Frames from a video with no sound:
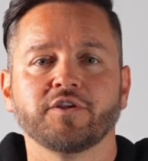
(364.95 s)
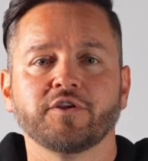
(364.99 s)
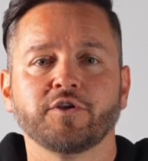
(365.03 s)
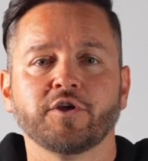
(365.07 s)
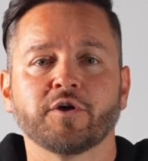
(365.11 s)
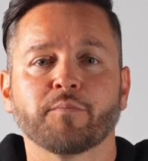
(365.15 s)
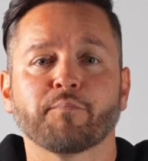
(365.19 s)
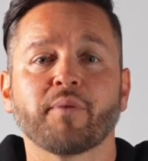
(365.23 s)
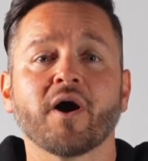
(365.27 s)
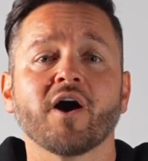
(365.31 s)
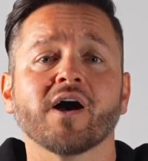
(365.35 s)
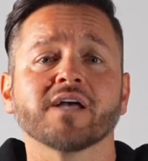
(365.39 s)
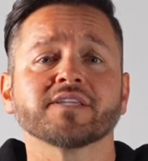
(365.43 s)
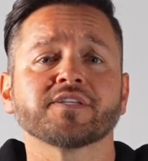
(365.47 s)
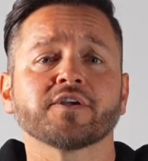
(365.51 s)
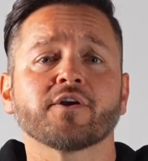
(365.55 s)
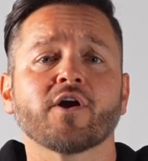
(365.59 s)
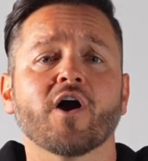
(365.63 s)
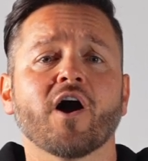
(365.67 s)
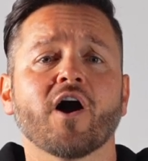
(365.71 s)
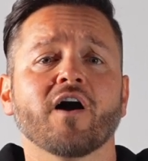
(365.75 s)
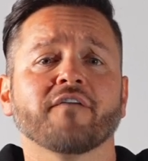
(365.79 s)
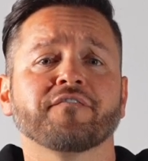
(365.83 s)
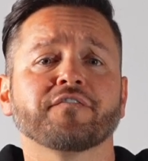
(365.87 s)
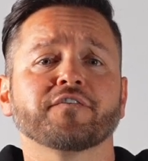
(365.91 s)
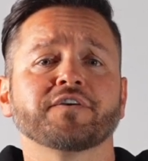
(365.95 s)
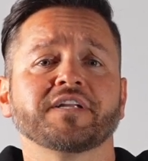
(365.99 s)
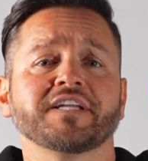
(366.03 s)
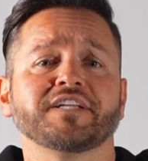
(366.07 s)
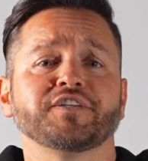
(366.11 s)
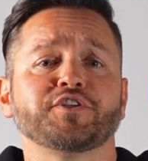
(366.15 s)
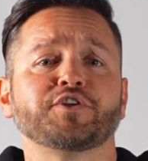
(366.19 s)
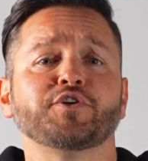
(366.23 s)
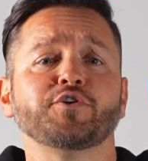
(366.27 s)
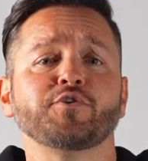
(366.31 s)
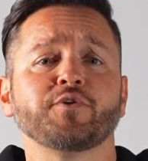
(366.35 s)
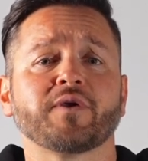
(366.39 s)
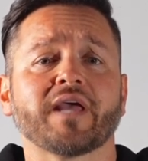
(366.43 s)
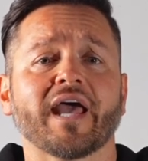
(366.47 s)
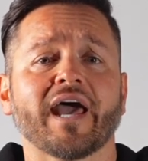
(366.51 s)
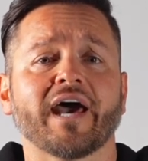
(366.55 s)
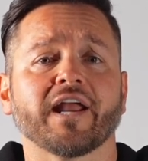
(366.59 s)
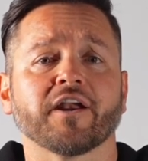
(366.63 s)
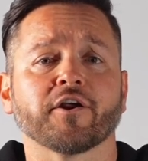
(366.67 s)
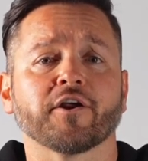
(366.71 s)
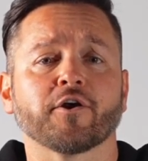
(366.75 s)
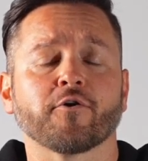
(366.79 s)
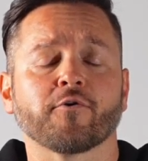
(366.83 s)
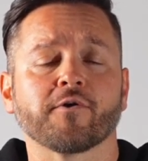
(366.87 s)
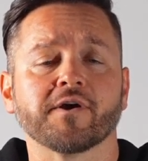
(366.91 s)
Your pods are offered in 2
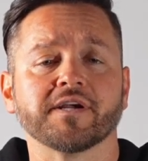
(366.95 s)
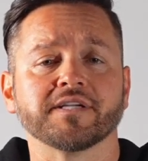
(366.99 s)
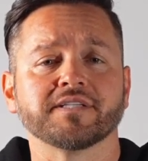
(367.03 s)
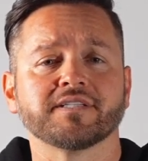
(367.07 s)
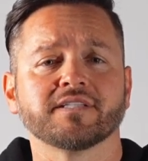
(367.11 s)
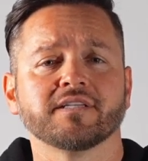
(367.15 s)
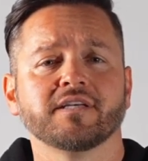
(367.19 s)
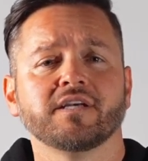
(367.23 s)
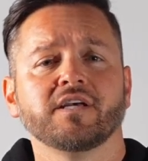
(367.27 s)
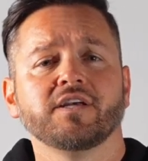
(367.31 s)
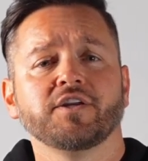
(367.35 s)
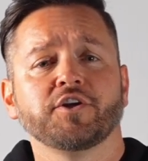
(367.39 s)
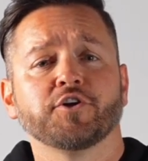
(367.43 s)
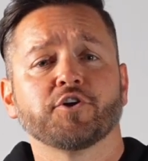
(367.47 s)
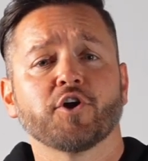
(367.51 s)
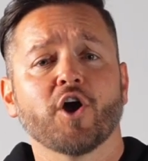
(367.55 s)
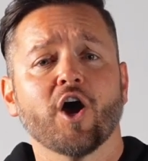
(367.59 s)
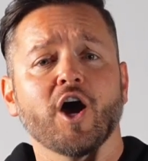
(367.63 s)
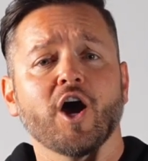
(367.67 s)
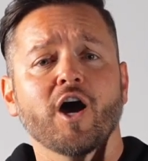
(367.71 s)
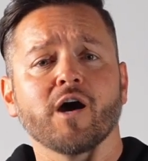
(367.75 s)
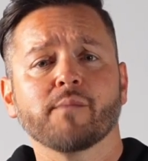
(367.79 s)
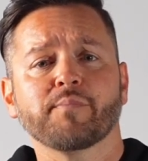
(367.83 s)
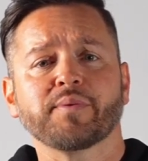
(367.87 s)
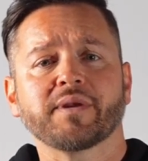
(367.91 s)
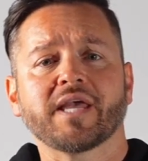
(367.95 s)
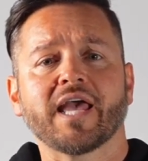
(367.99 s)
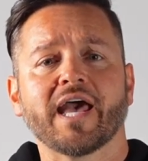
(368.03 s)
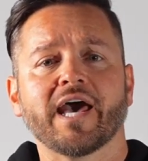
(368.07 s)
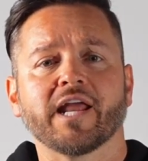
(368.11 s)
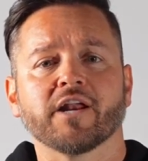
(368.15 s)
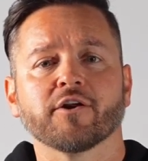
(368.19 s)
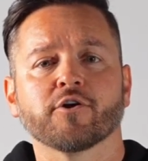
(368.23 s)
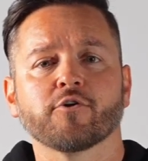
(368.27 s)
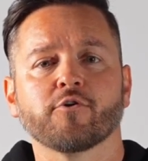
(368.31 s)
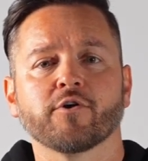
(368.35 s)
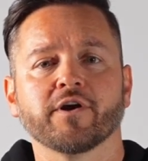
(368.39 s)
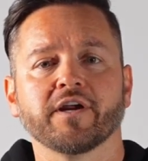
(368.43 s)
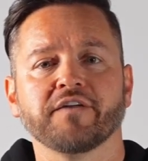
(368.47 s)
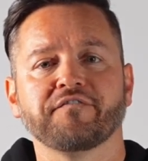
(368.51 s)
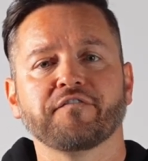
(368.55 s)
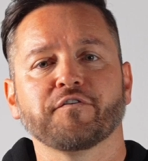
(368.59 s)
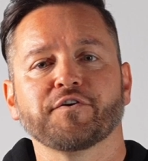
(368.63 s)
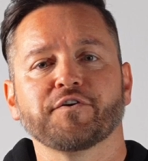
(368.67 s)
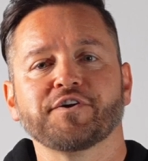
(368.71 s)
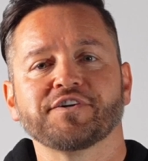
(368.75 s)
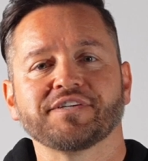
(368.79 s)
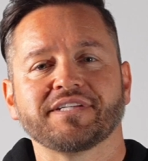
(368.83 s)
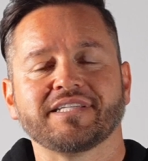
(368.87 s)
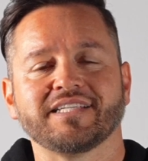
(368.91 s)
categories. Your up category
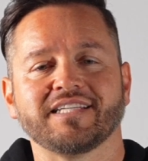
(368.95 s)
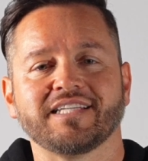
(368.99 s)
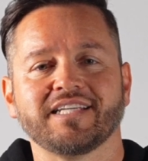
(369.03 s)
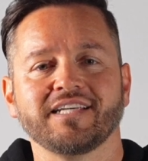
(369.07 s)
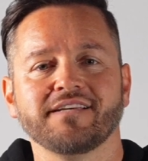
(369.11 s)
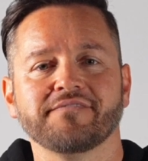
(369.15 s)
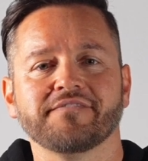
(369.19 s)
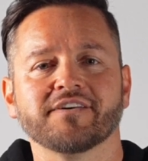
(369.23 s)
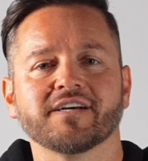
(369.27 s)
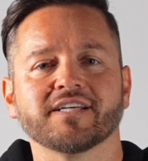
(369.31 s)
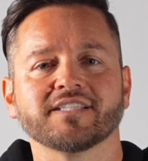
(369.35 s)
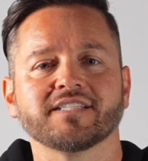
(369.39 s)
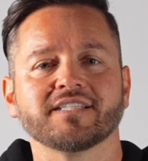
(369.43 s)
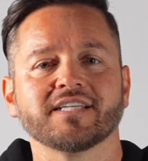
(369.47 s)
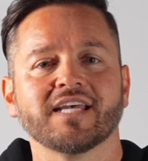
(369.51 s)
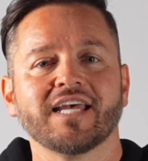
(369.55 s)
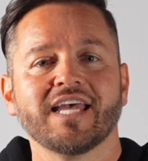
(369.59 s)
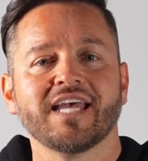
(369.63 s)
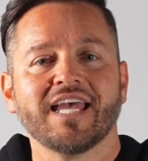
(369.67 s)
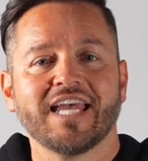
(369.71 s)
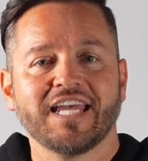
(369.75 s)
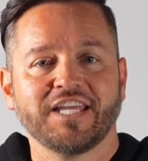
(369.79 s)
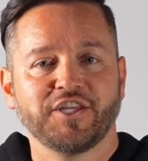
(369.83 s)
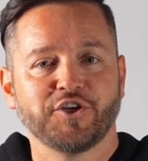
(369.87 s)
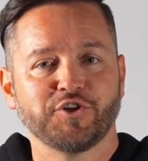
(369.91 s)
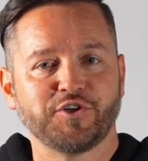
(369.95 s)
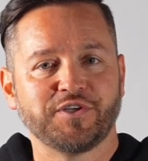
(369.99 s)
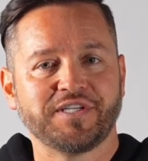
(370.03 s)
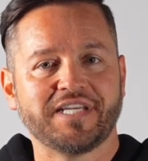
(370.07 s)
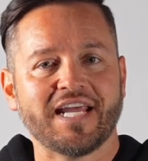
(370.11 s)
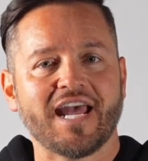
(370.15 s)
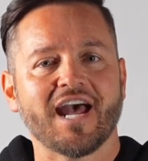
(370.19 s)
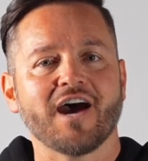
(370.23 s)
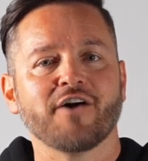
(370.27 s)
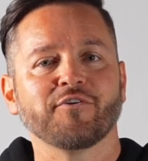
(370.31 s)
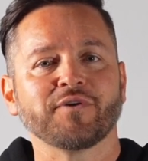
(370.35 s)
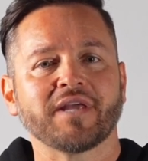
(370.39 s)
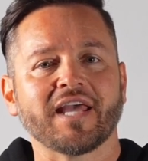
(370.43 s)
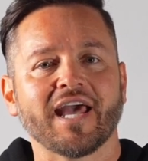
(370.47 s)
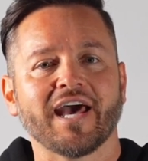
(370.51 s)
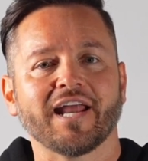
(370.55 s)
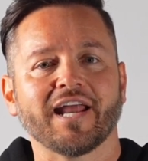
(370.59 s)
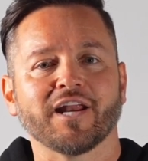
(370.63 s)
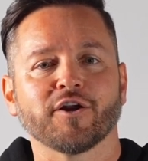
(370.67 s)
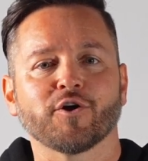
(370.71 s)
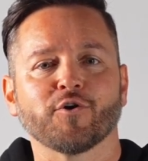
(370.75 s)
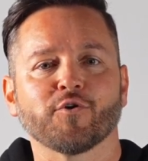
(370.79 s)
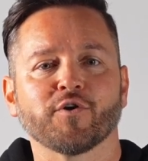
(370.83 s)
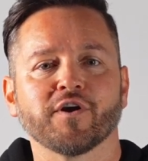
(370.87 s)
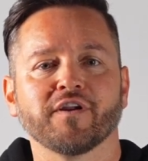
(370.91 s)
for your sativas, your down
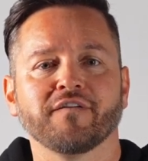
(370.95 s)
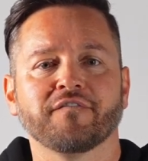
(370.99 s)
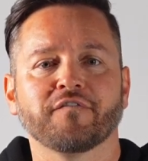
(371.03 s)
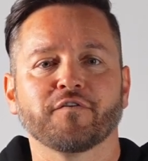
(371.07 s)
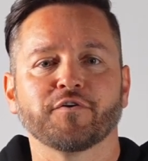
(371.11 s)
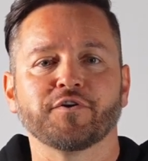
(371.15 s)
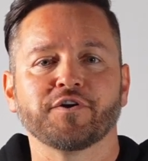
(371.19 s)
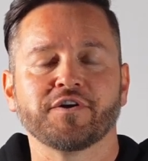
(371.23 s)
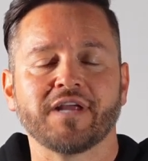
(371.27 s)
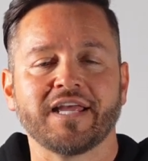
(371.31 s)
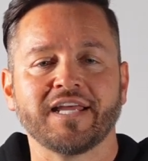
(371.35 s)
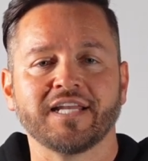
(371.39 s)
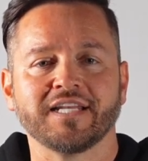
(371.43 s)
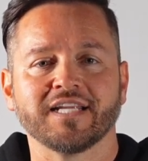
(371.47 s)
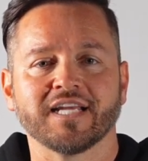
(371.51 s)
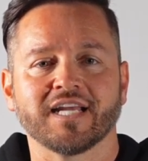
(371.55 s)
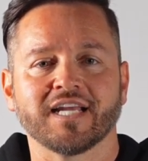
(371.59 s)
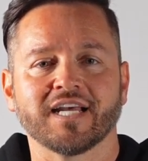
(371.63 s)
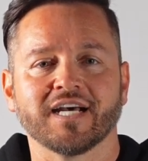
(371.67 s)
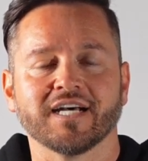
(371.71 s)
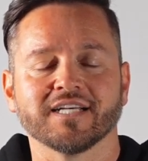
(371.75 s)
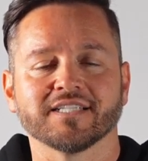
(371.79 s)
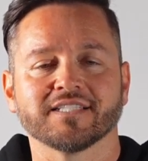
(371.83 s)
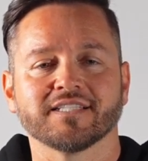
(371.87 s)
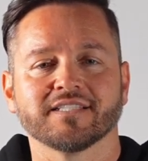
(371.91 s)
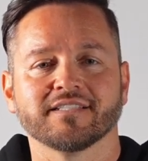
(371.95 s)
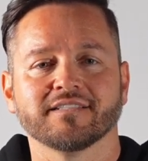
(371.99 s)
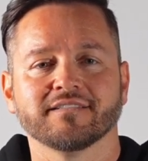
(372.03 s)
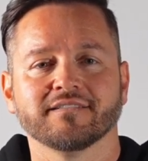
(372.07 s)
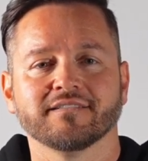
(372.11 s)
category for your indicas.